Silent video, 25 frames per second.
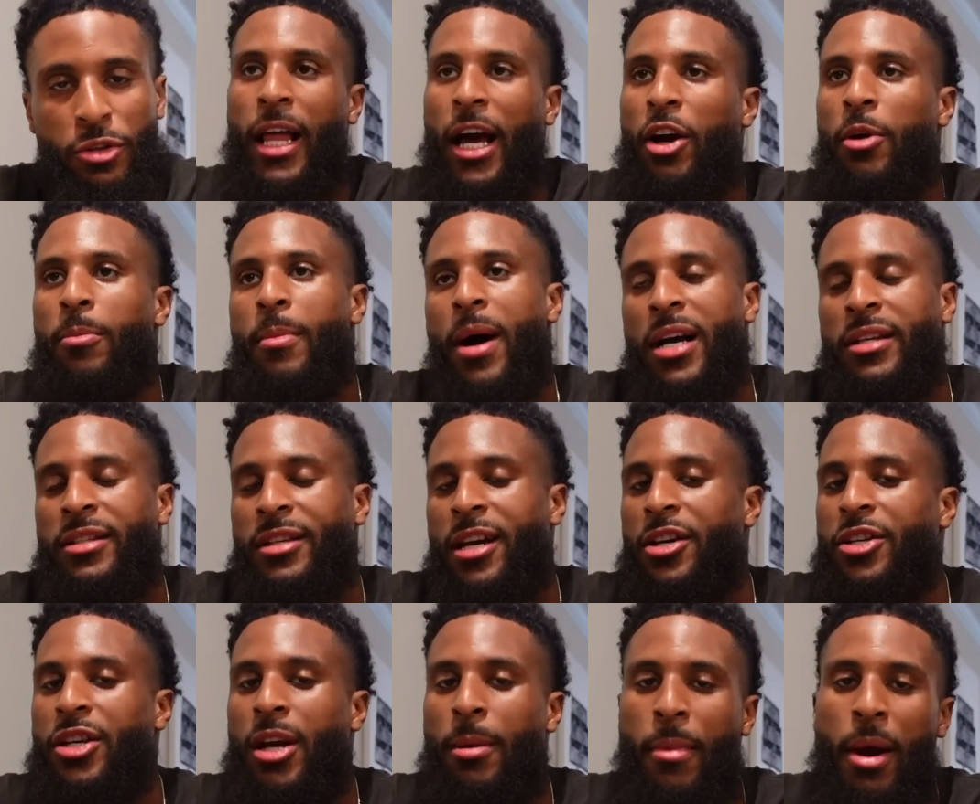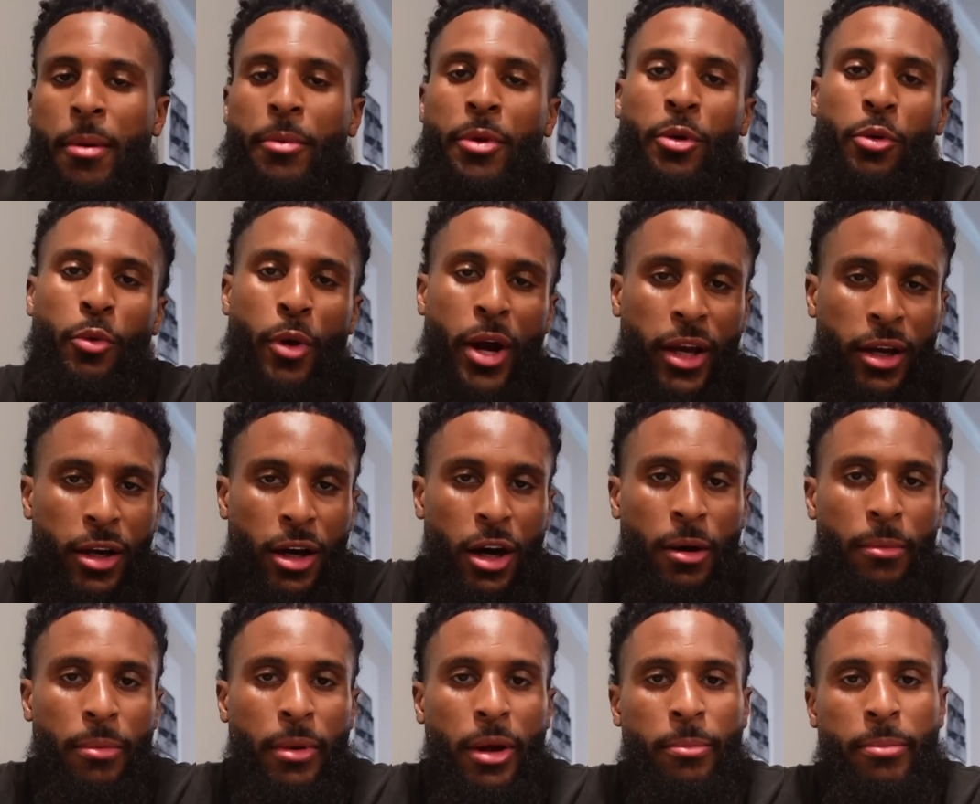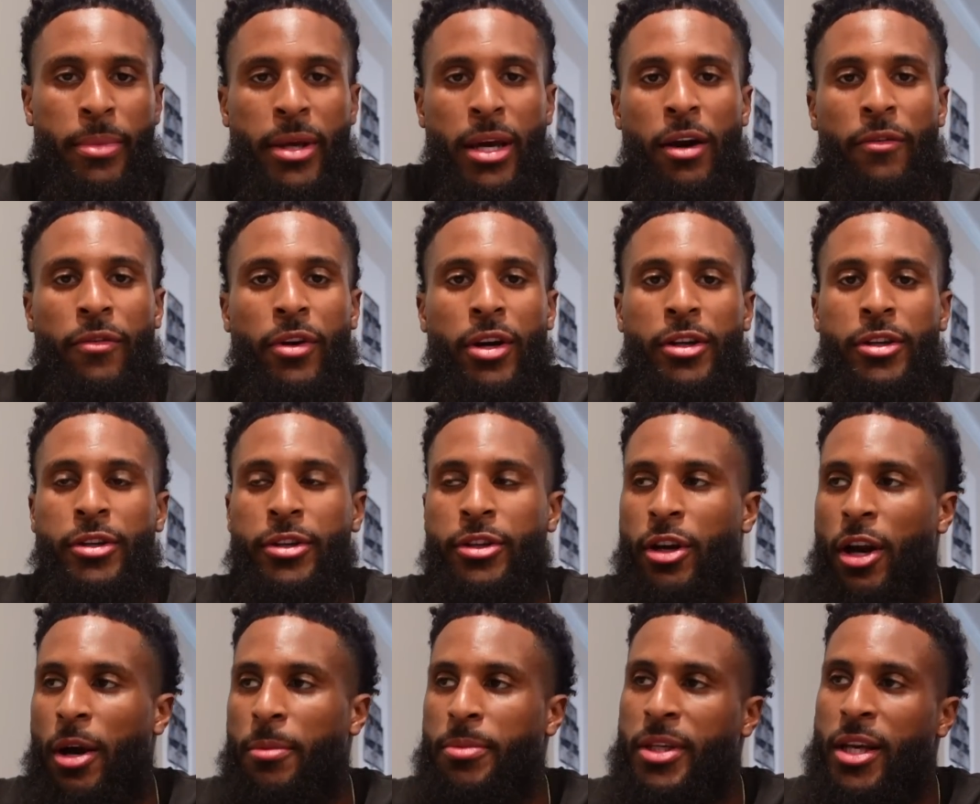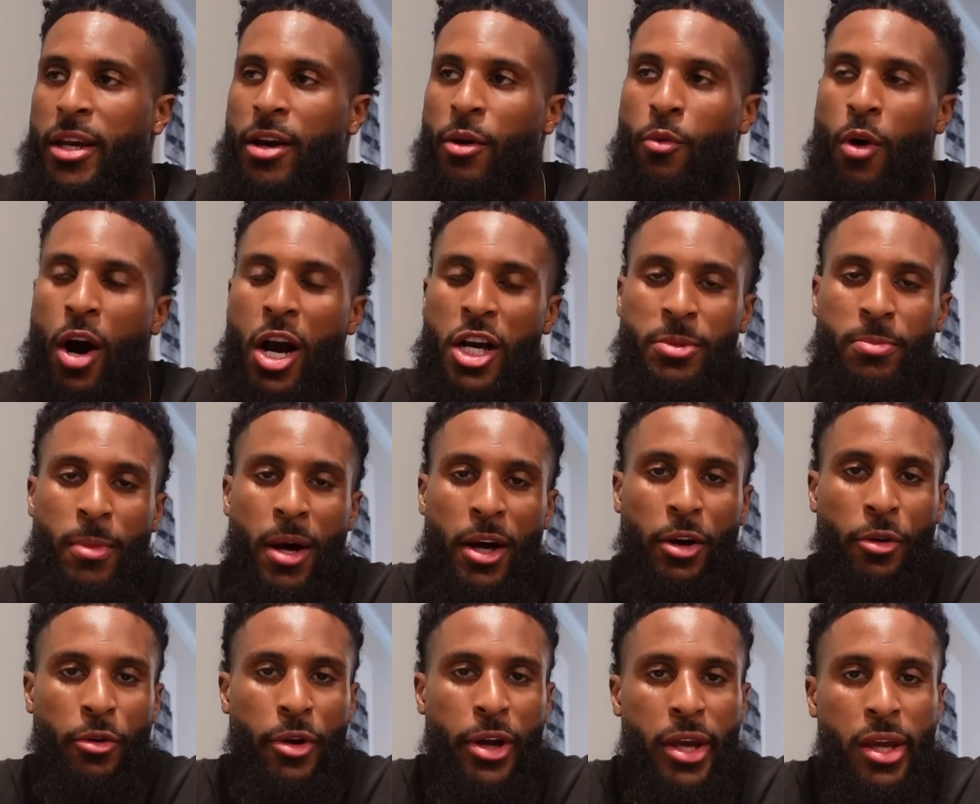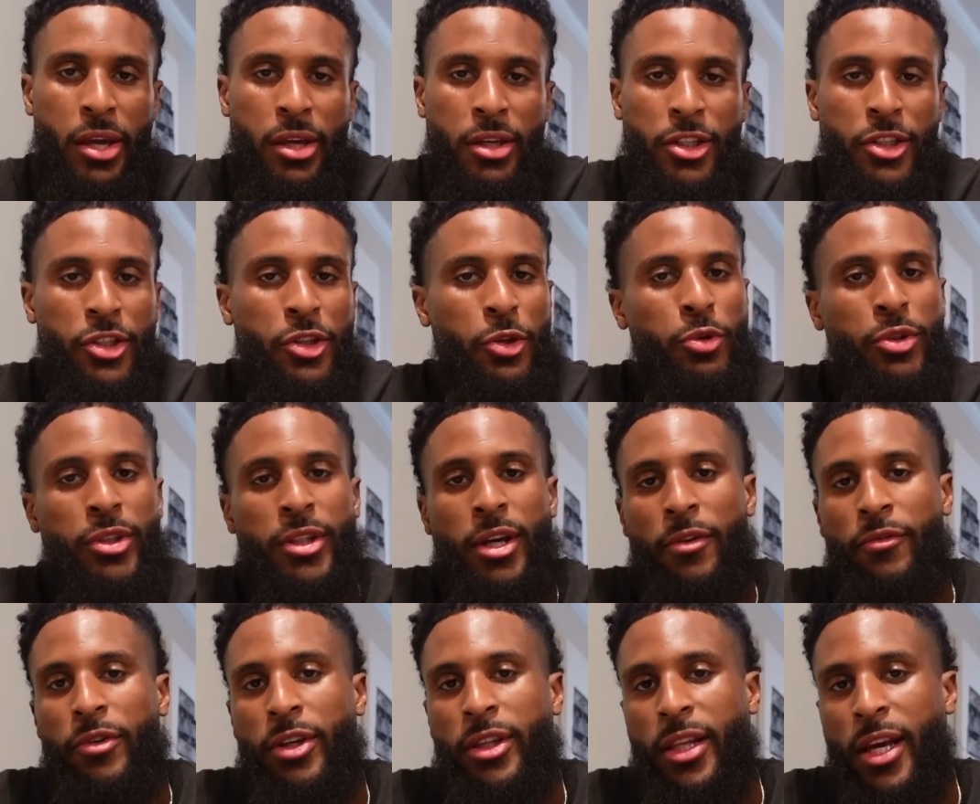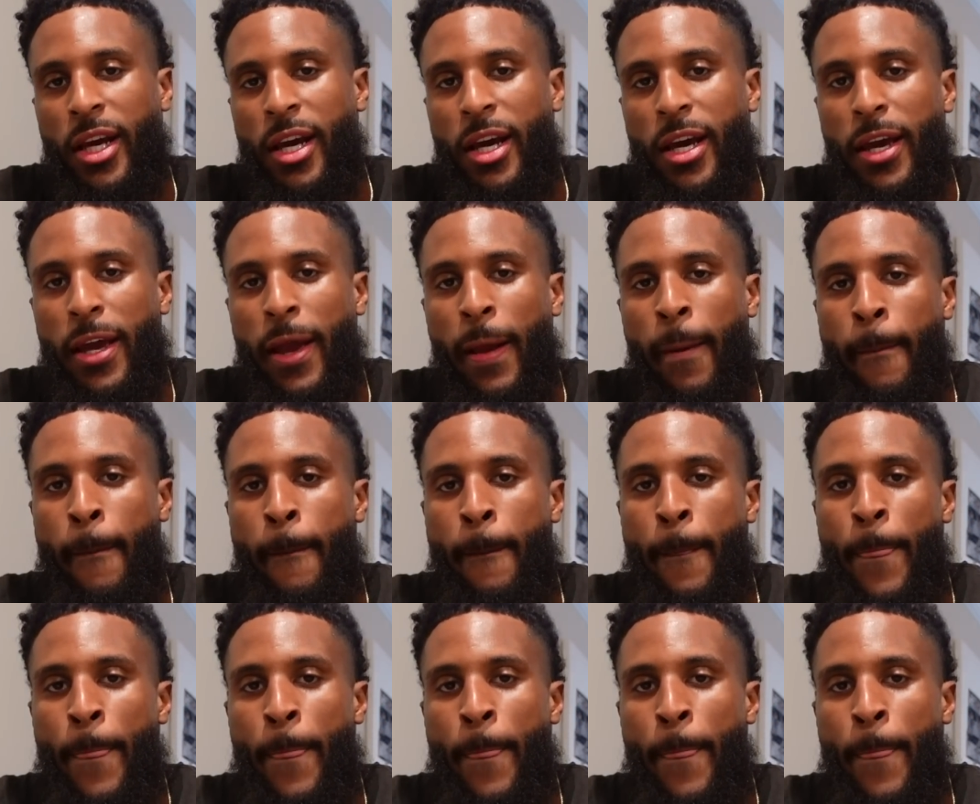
Like on my schedule, I'm able to wake up and be able to, you know I'm saying, wash my greens, juice everything,